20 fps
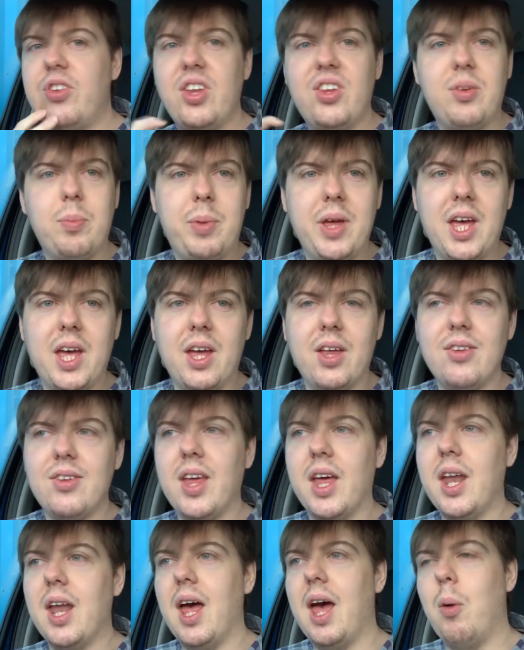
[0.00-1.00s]

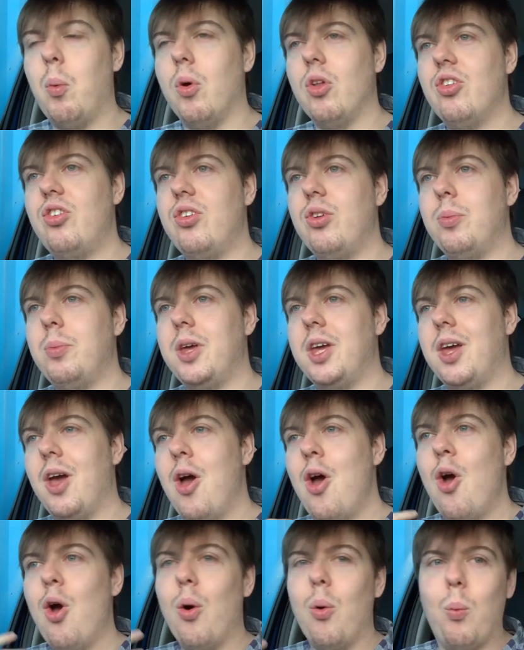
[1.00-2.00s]
disappears, and I want to
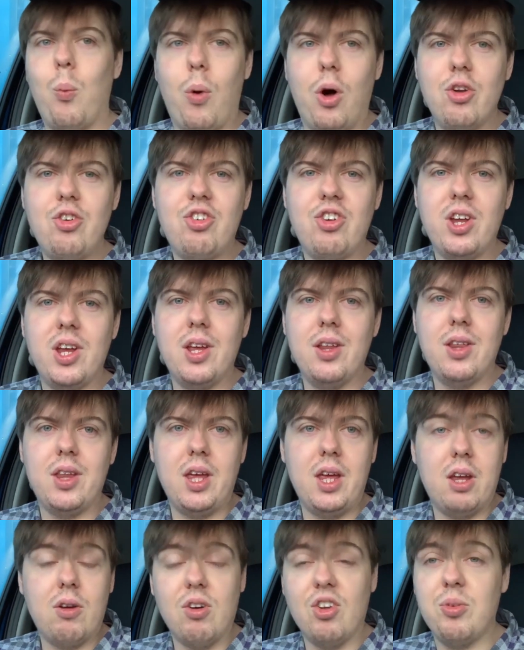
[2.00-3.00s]
be watching
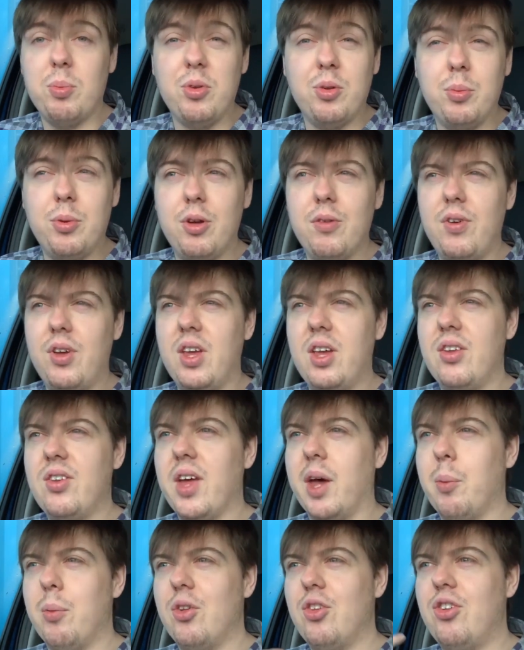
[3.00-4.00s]
the Christmas
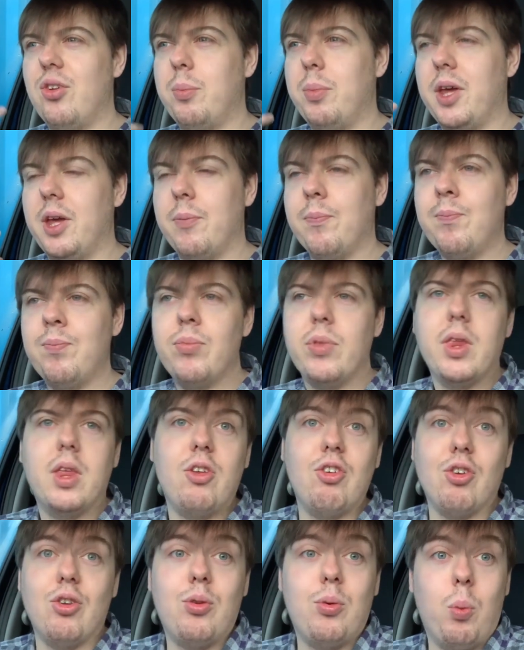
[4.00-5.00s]
movies. I want to be
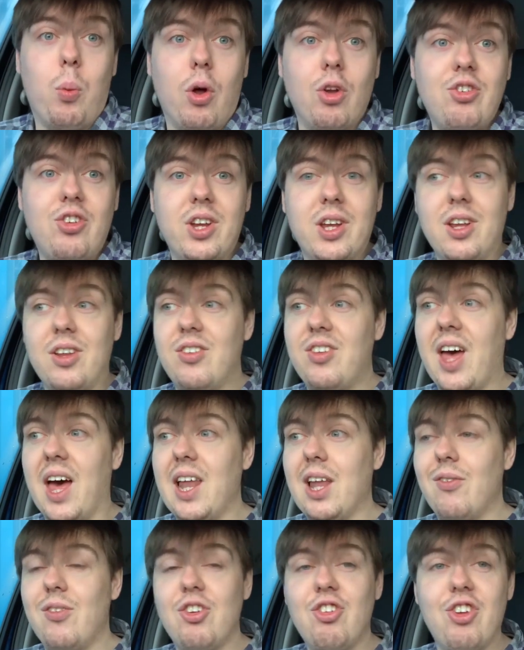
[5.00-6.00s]
just watching
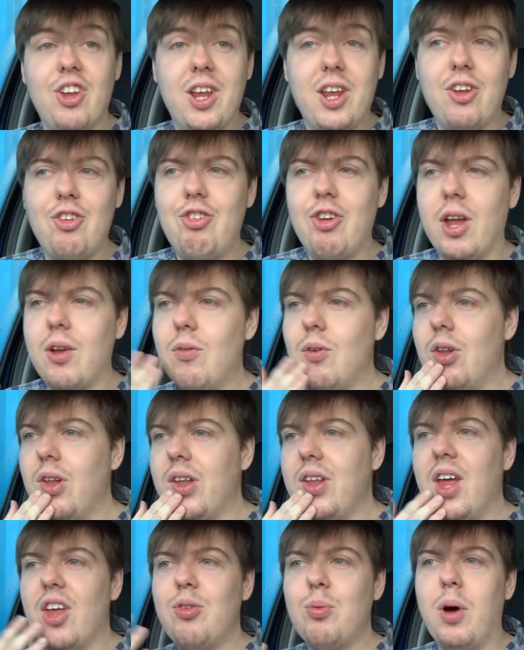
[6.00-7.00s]
television in
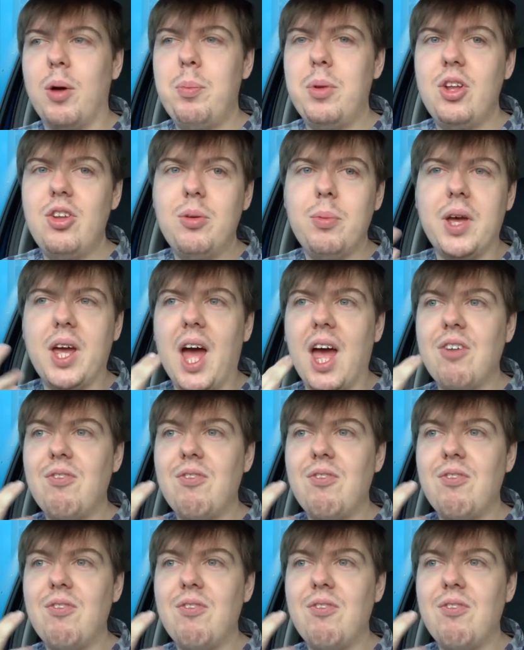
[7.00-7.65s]
general, and that's what I've been doing.